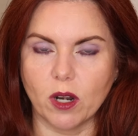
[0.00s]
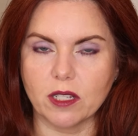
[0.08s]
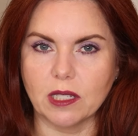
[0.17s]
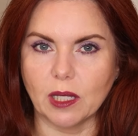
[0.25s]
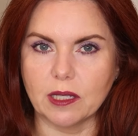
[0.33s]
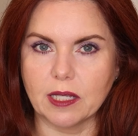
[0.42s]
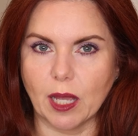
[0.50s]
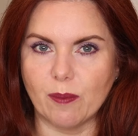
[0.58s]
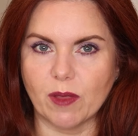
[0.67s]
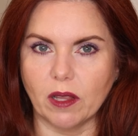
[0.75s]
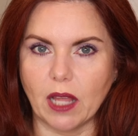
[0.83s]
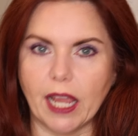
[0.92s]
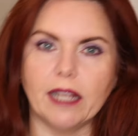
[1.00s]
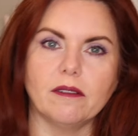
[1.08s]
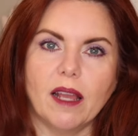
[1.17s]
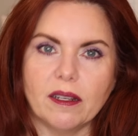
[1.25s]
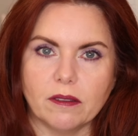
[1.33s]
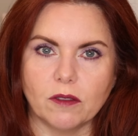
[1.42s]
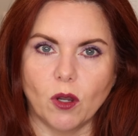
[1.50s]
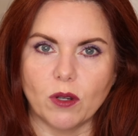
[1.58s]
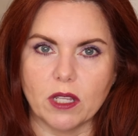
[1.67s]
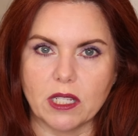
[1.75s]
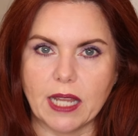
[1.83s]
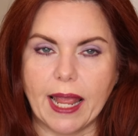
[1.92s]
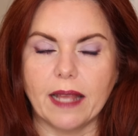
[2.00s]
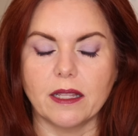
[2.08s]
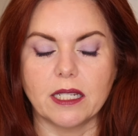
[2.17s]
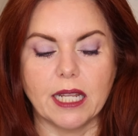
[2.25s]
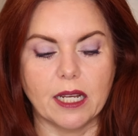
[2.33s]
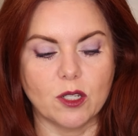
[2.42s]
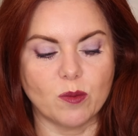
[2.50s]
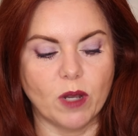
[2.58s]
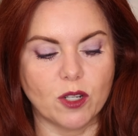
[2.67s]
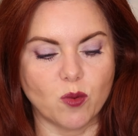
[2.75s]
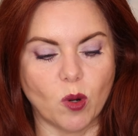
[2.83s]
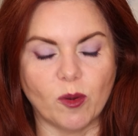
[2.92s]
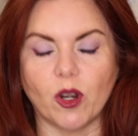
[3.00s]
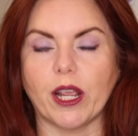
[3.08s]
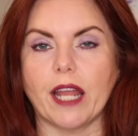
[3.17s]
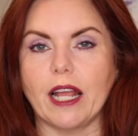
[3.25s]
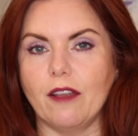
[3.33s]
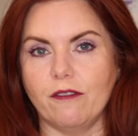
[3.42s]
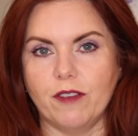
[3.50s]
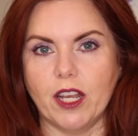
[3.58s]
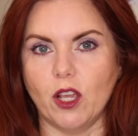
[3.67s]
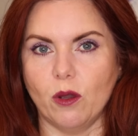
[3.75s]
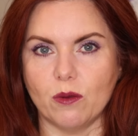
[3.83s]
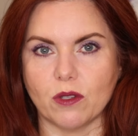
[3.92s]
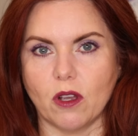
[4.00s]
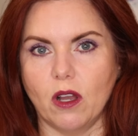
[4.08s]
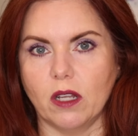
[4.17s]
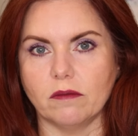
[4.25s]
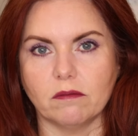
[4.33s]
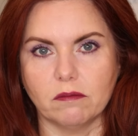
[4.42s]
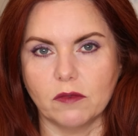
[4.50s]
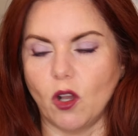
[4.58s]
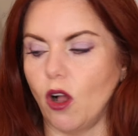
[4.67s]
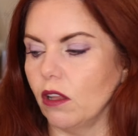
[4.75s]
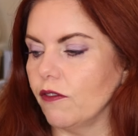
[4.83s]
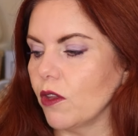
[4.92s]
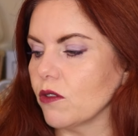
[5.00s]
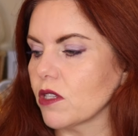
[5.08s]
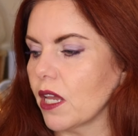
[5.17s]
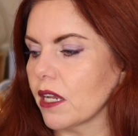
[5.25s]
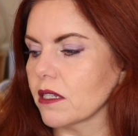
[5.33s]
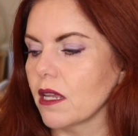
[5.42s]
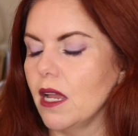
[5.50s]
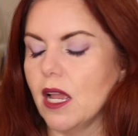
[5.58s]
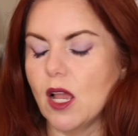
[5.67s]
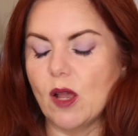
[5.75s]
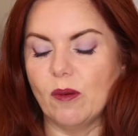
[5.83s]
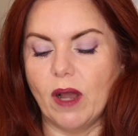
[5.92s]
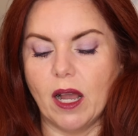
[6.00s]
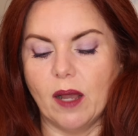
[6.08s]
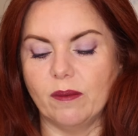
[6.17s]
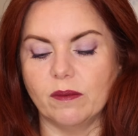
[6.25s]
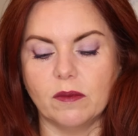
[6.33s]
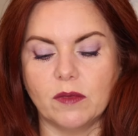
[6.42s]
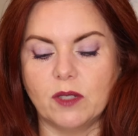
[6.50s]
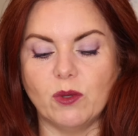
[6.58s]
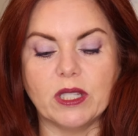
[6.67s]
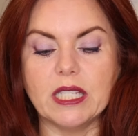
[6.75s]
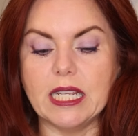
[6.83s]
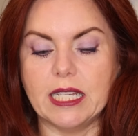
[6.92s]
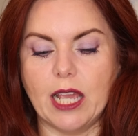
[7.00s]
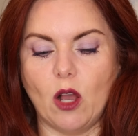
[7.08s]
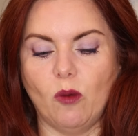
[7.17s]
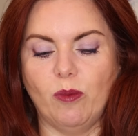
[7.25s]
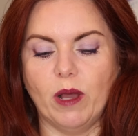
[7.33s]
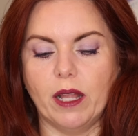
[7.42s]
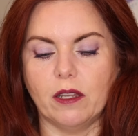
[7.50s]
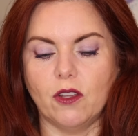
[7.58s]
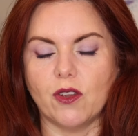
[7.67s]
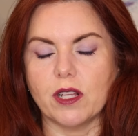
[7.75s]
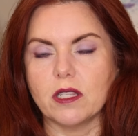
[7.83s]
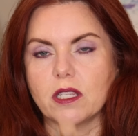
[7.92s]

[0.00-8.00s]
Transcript: want to skip the light and go to the tan. The tan is much warmer. Again, I have videos on all of those things with detail, but you can